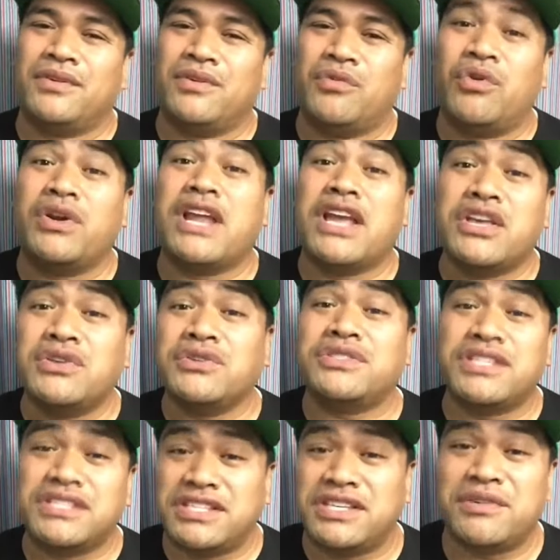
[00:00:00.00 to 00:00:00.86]
When I
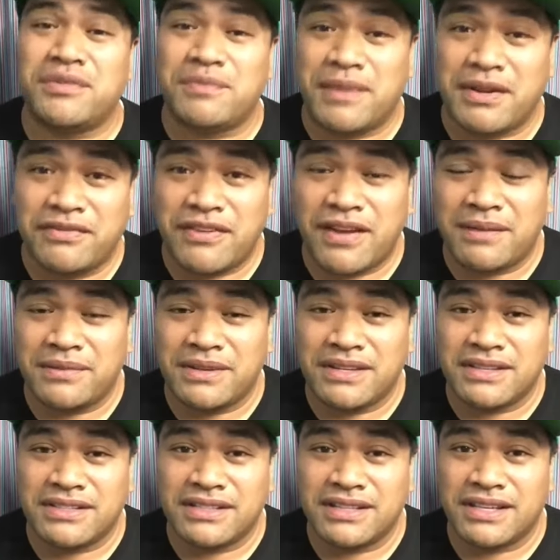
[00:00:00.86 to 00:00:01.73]
used to sit with my
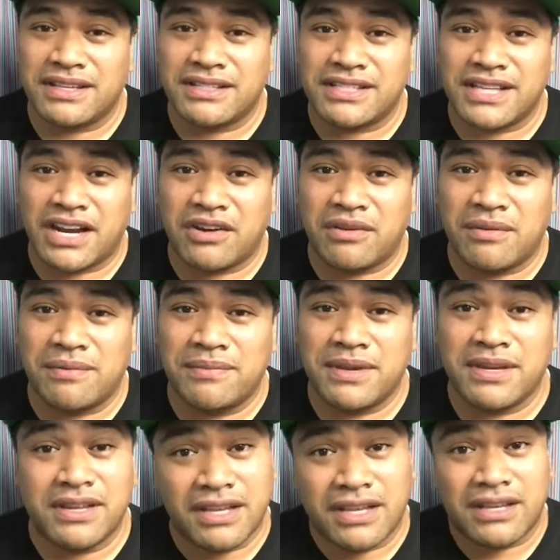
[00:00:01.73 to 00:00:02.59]
family in sacrament
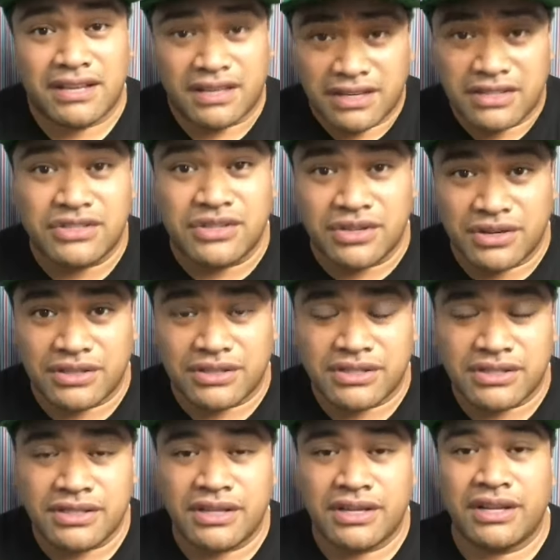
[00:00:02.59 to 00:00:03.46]
meeting, in
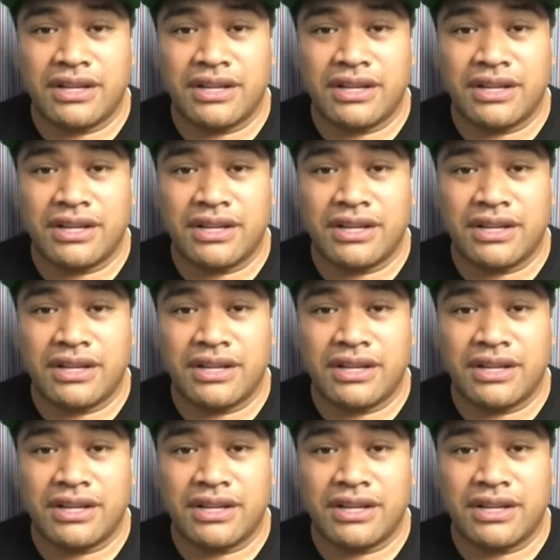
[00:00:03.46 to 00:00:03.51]
church,